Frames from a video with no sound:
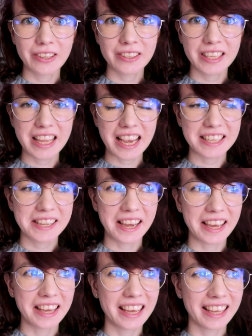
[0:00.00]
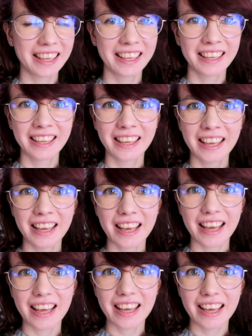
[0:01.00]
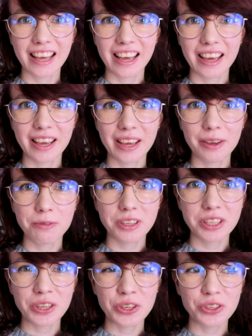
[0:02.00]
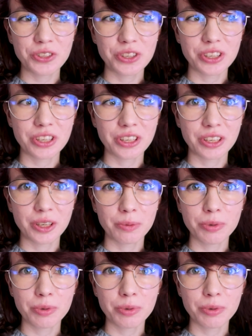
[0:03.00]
on the next day. I finished uh,